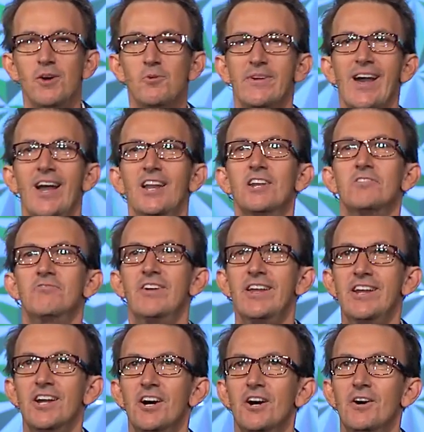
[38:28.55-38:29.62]
And we got a little
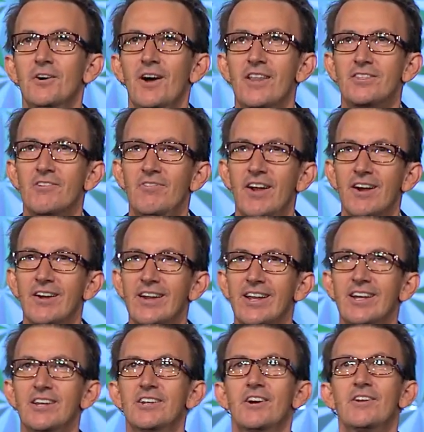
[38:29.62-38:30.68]
video at the very
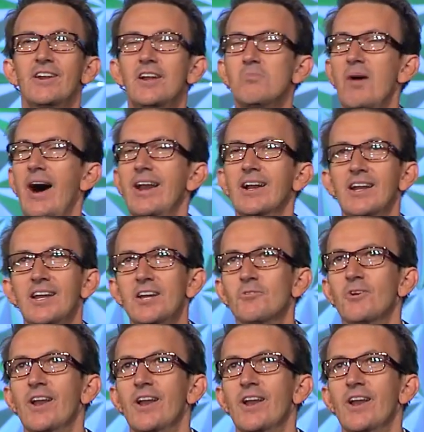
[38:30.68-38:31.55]
end. Don't anybody leave.